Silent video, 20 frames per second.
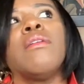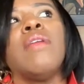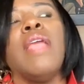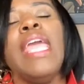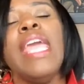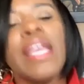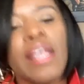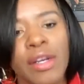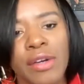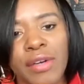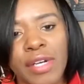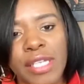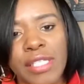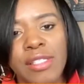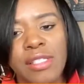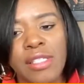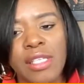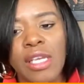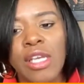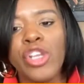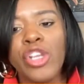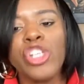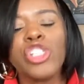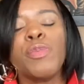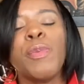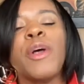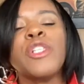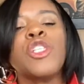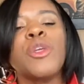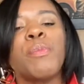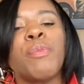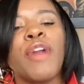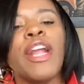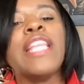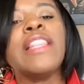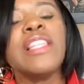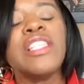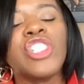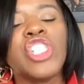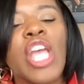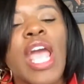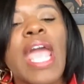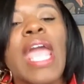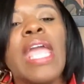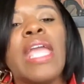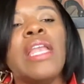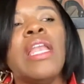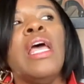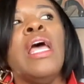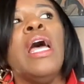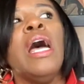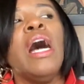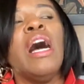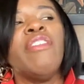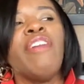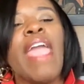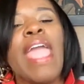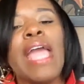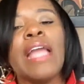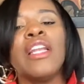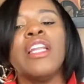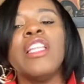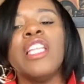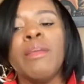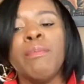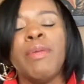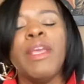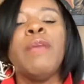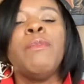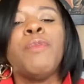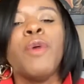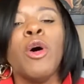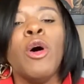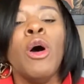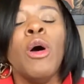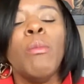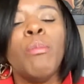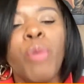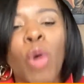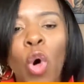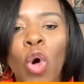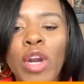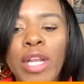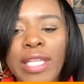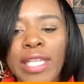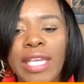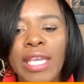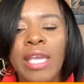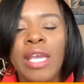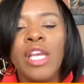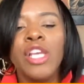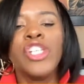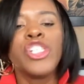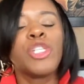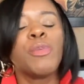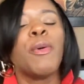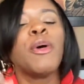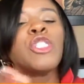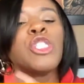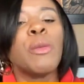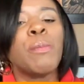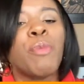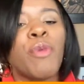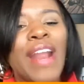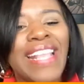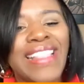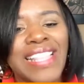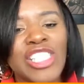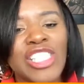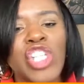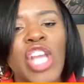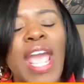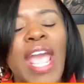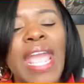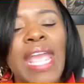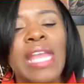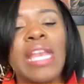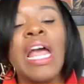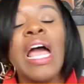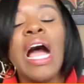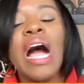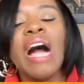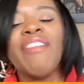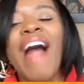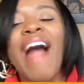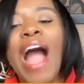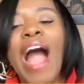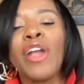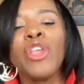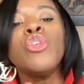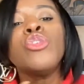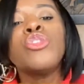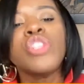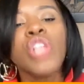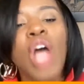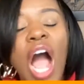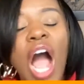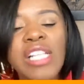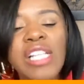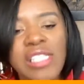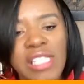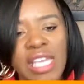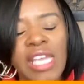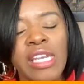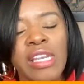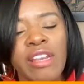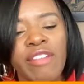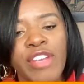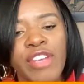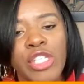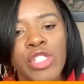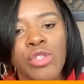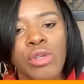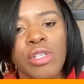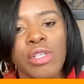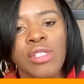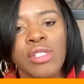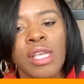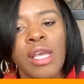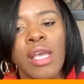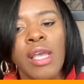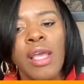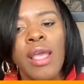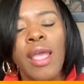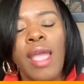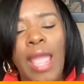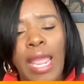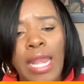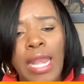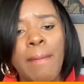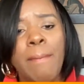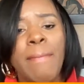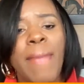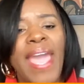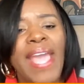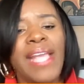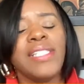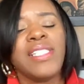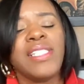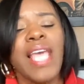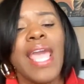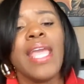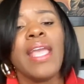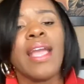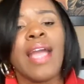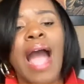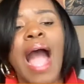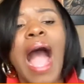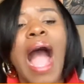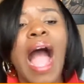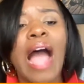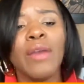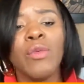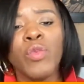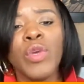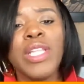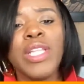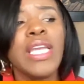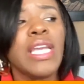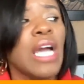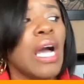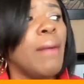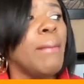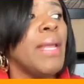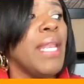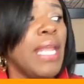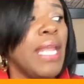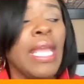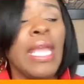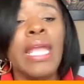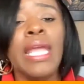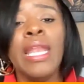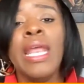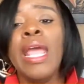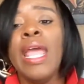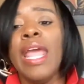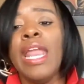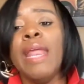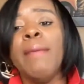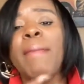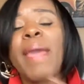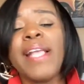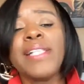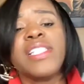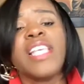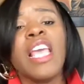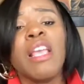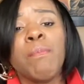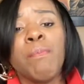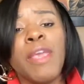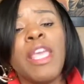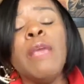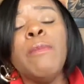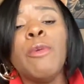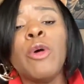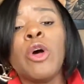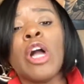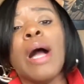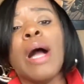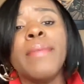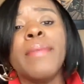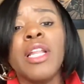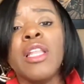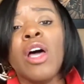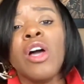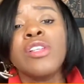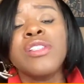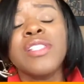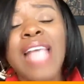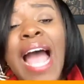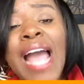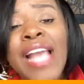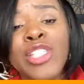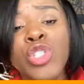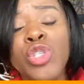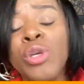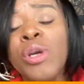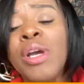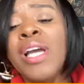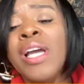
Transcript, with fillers: ignorance you're supposed to break the chain of handling people poorly you're supposed to break the chain of how you talk to individuals and it may take God really coming in, and it may take people coming alongside you